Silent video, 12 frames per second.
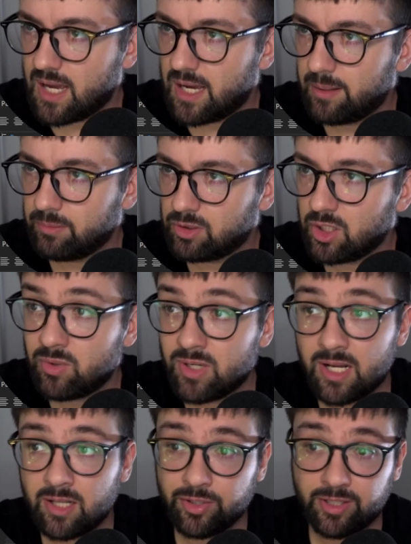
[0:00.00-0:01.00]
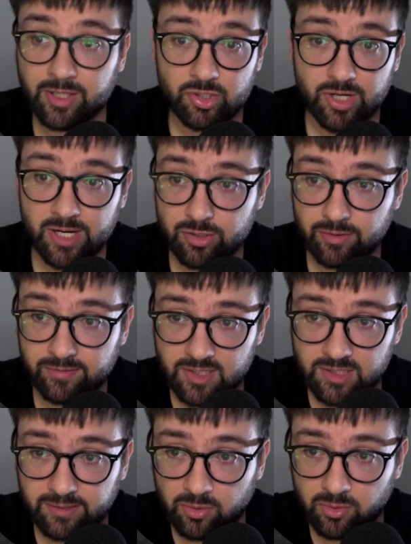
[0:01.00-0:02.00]
Glow color you can change,
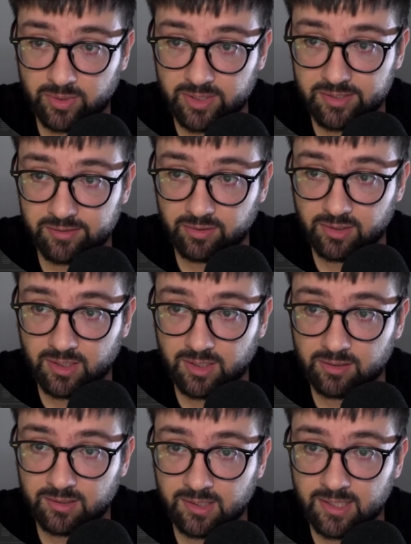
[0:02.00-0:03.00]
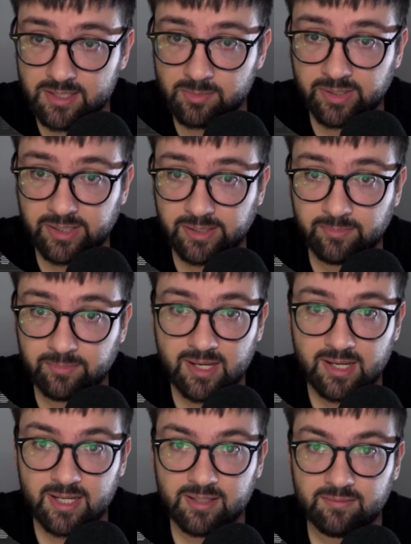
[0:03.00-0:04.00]
obviously, if you want a different colored laser beam.
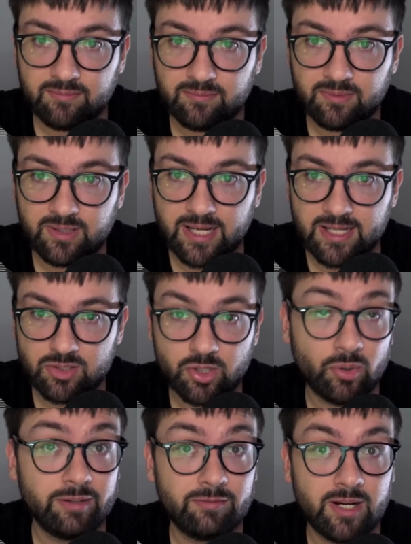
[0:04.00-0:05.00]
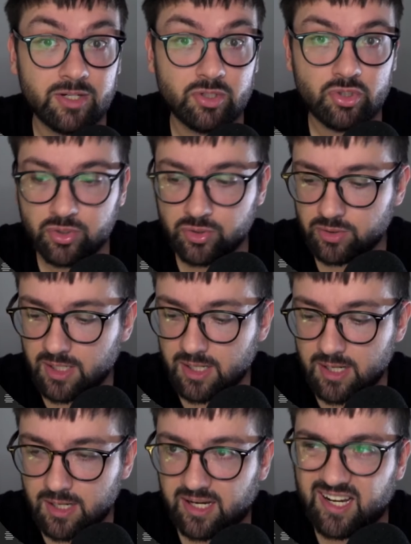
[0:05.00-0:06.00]
That's totally fine too.
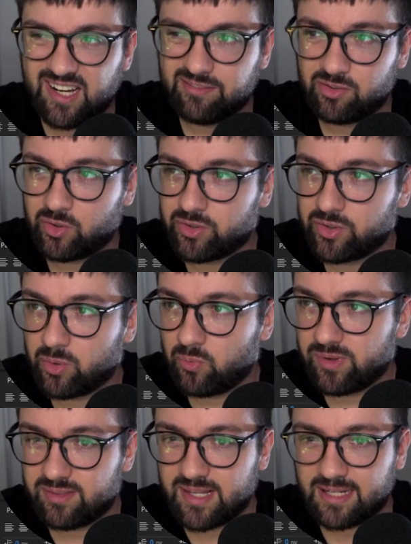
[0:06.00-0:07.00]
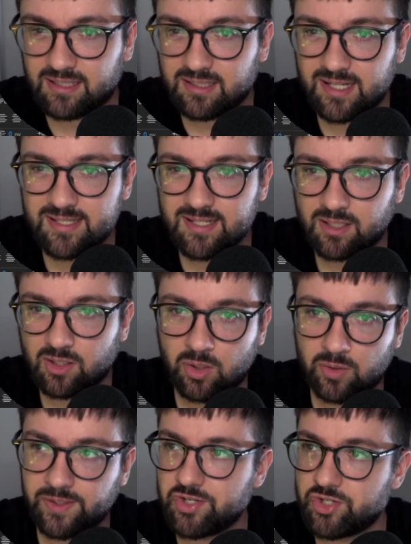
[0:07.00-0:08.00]
I've gone with that classic
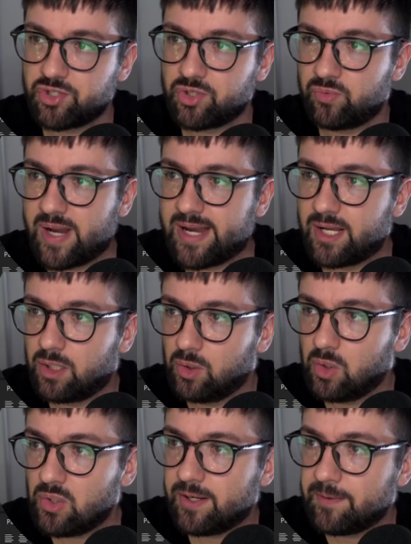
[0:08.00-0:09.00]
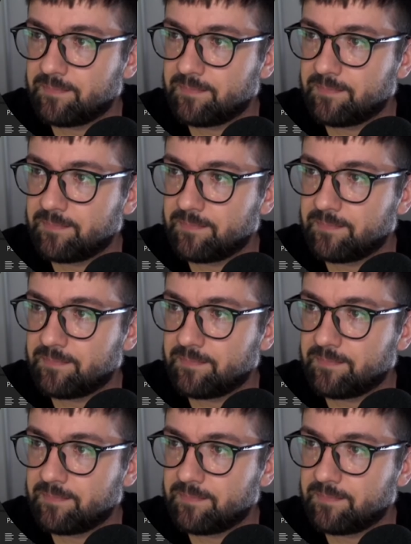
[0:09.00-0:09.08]
orange red look.